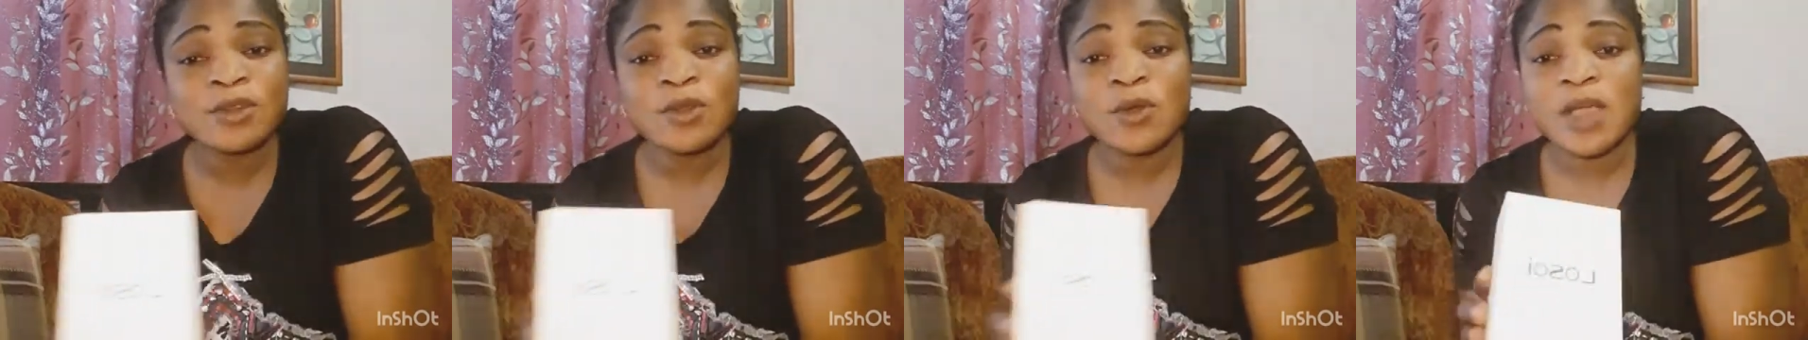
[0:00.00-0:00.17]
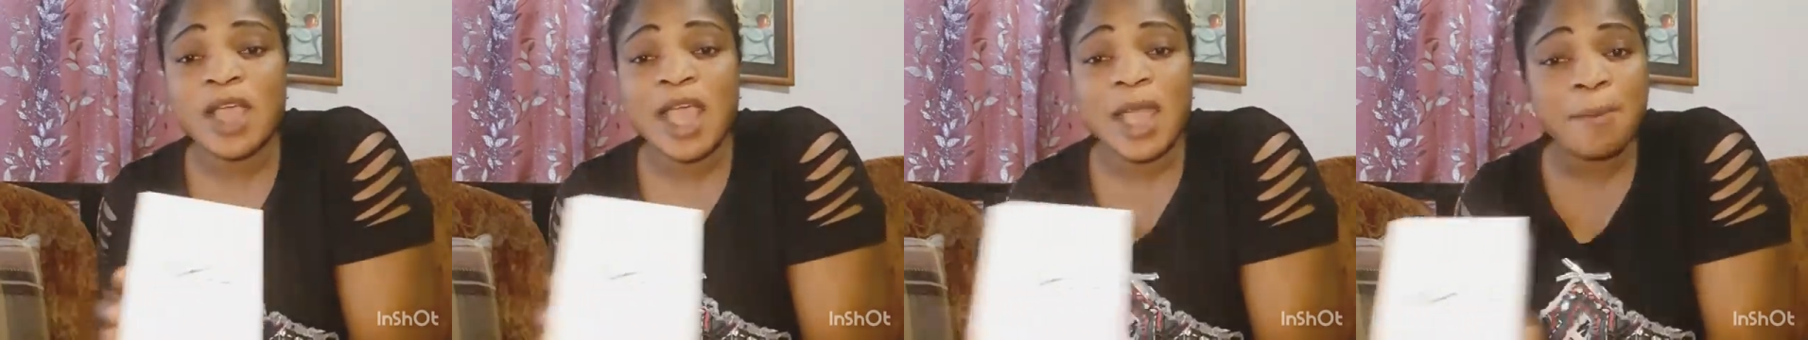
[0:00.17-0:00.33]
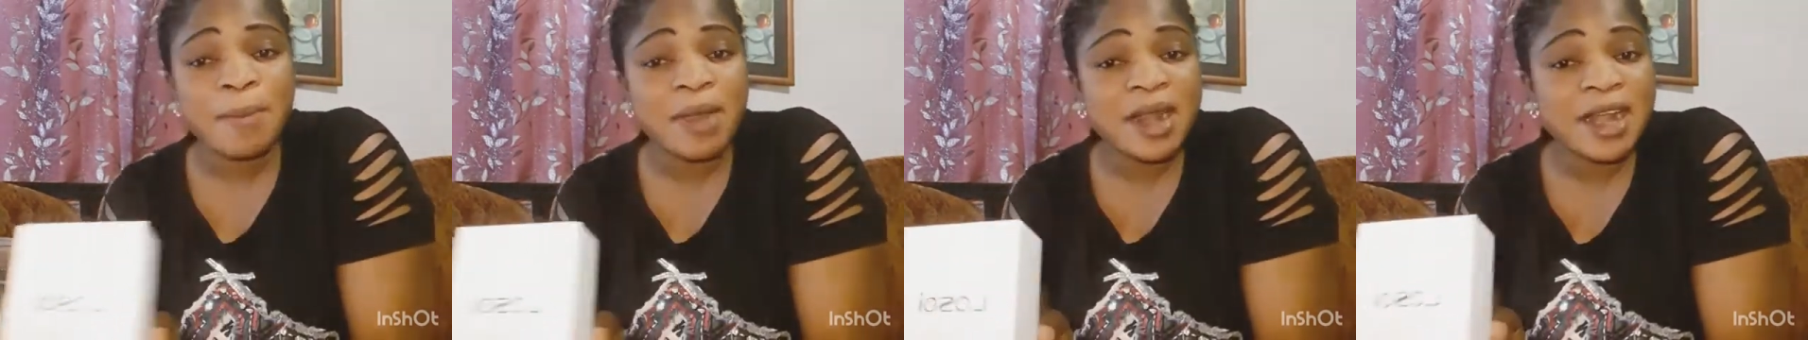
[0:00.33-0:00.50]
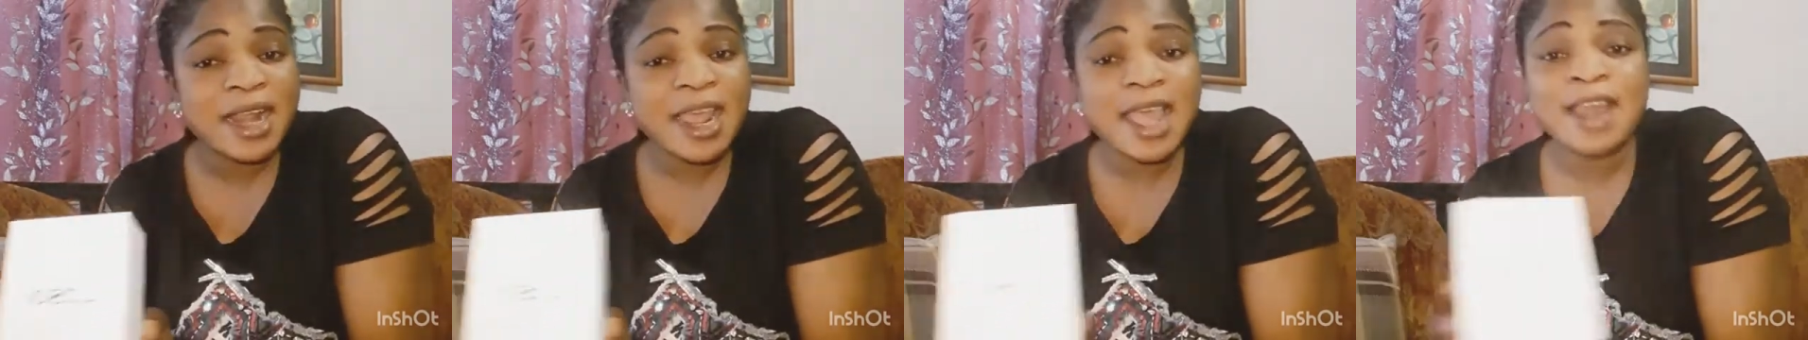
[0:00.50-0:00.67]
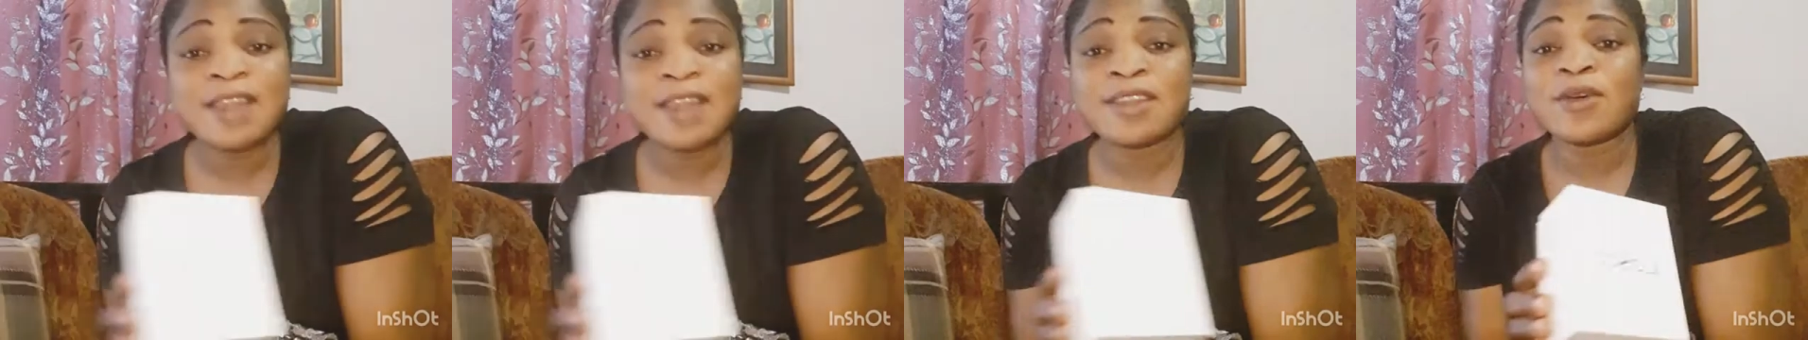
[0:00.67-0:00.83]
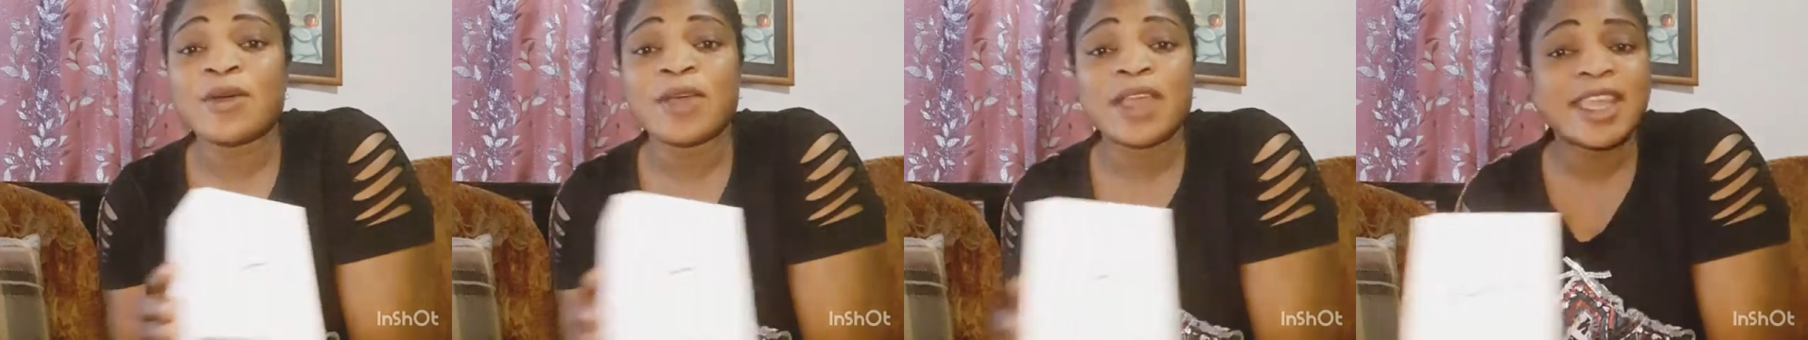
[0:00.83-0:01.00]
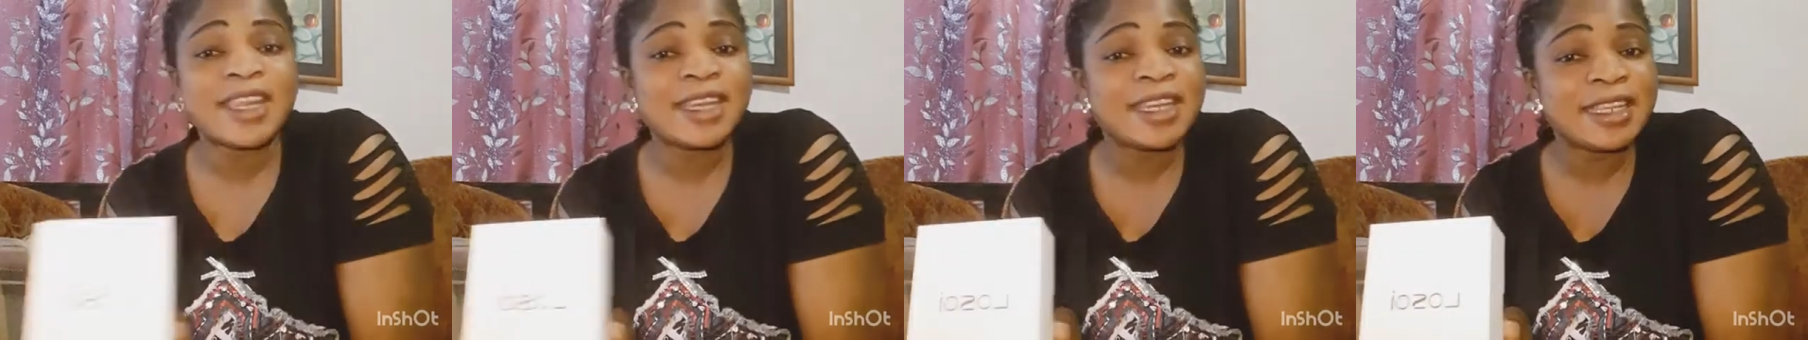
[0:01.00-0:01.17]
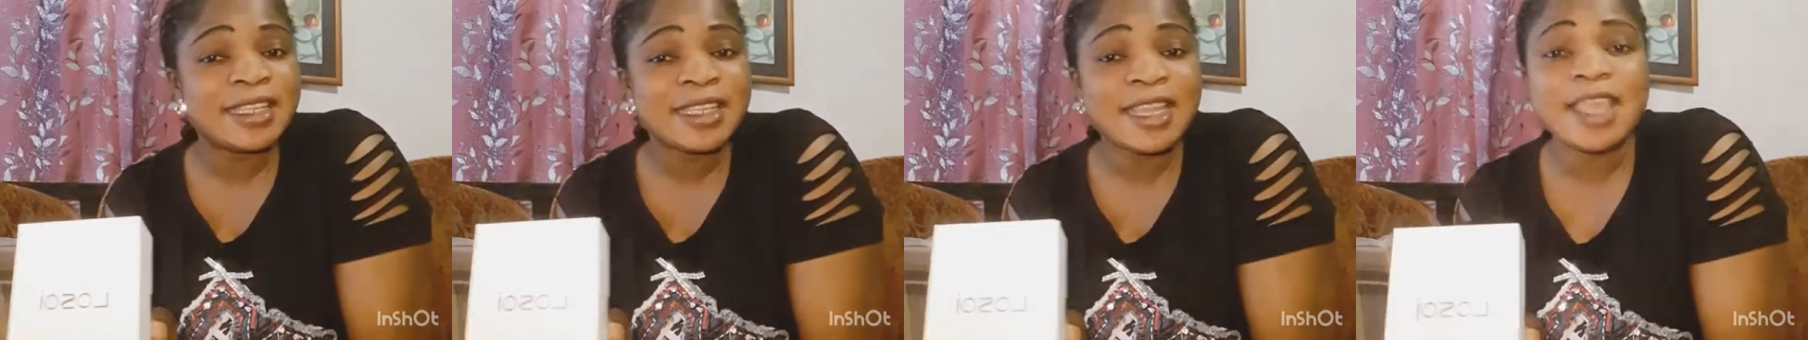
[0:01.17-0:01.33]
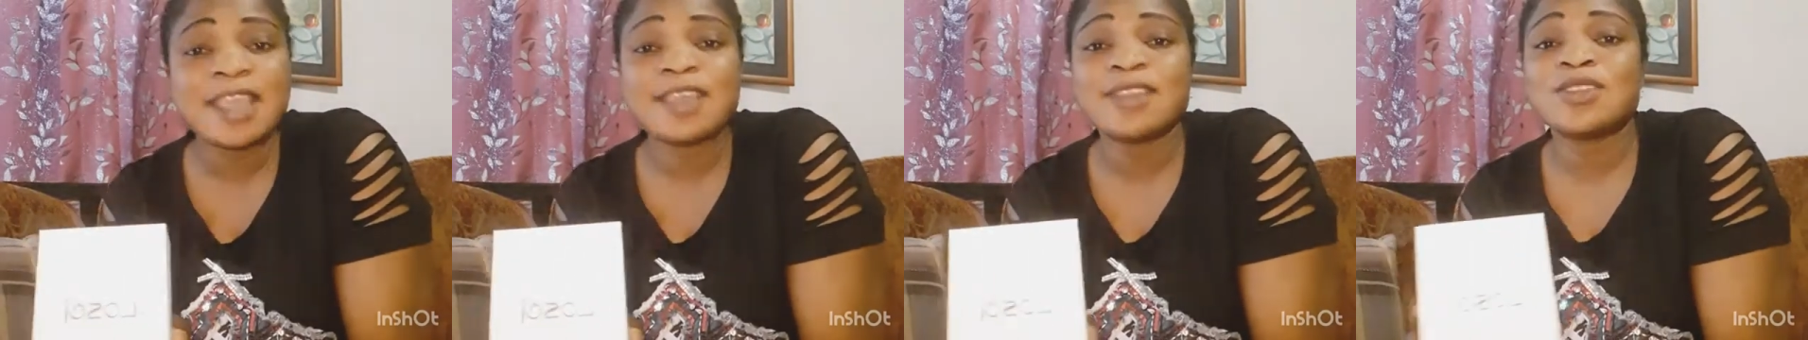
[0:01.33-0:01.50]
no camera, no
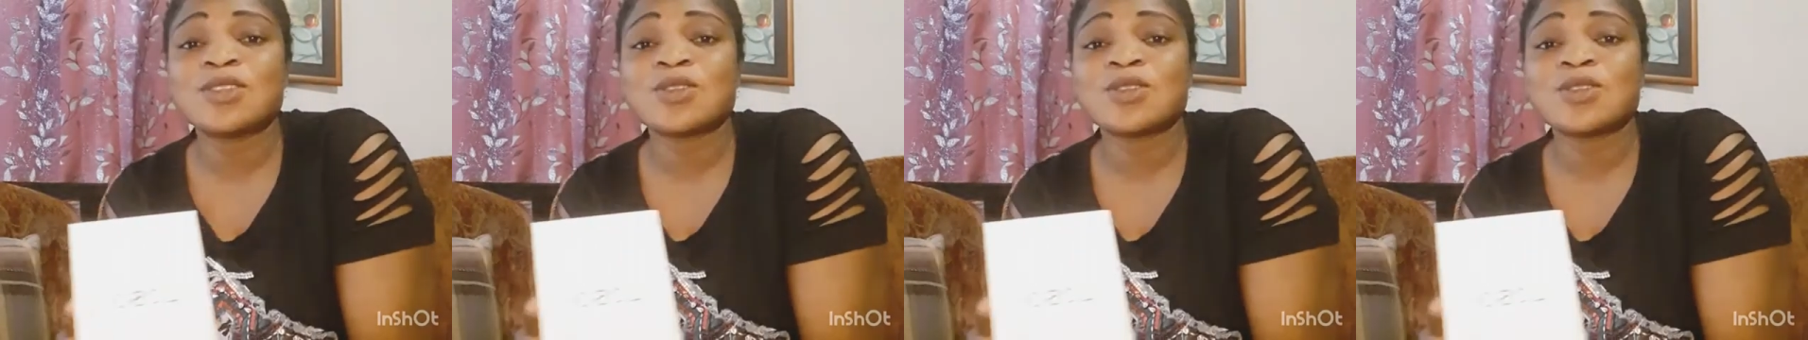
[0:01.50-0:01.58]
anything.